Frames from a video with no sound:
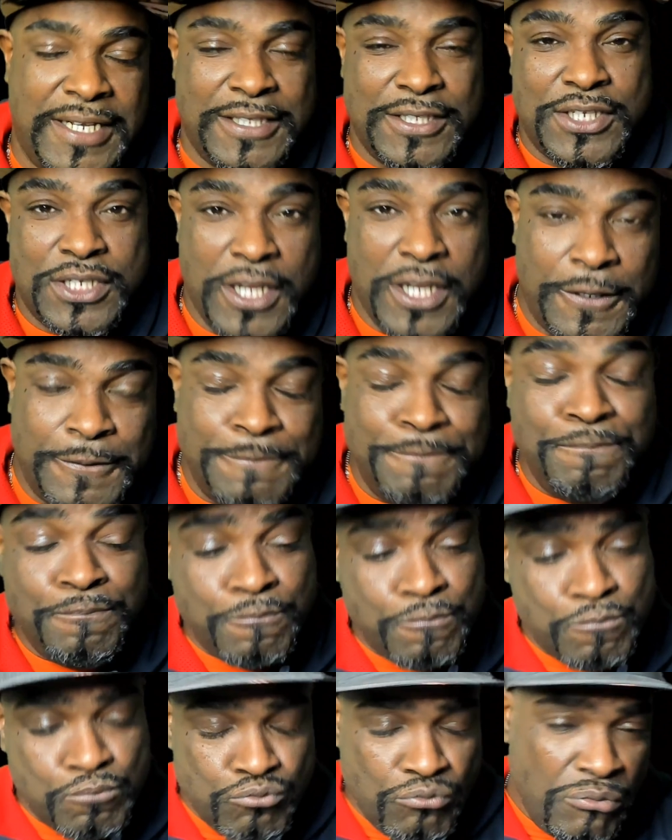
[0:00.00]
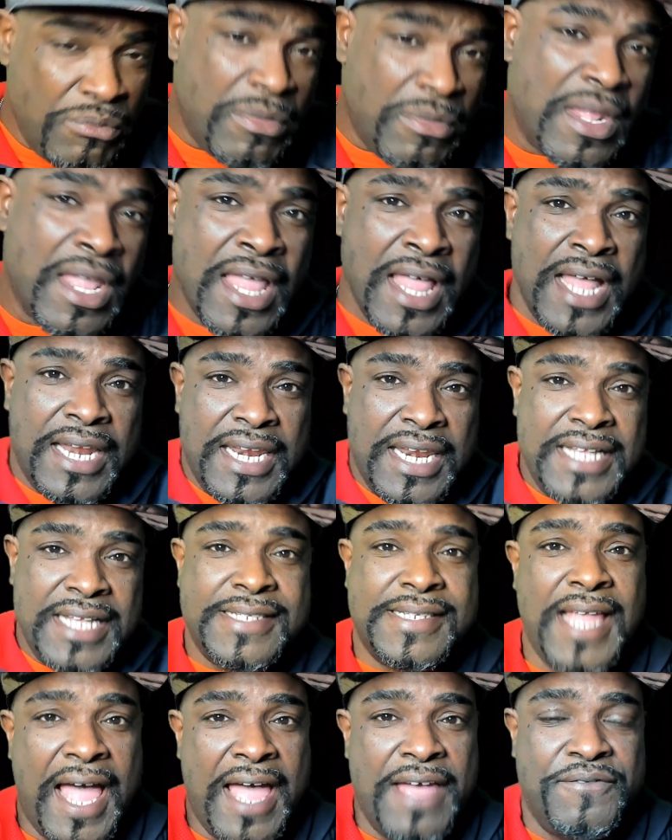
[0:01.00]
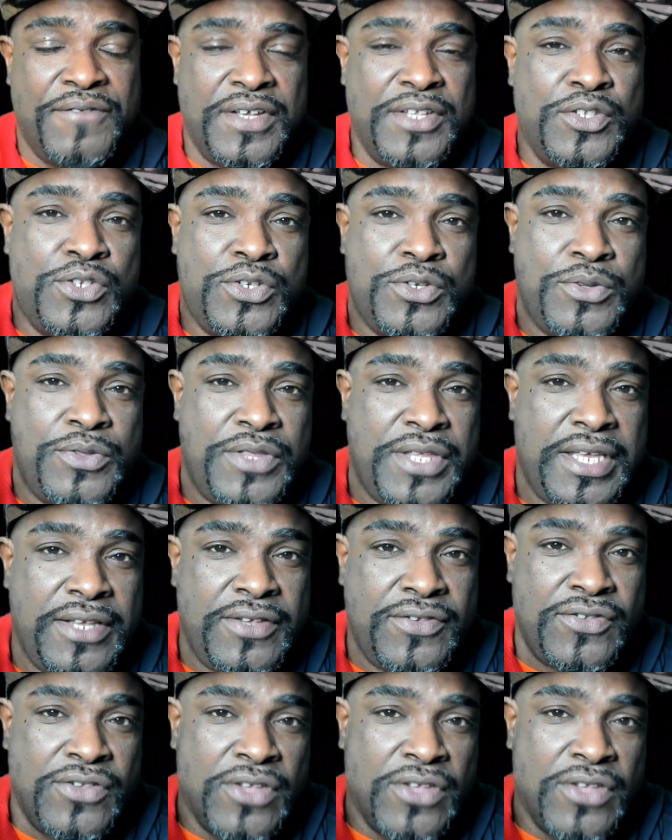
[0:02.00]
So let's dive into these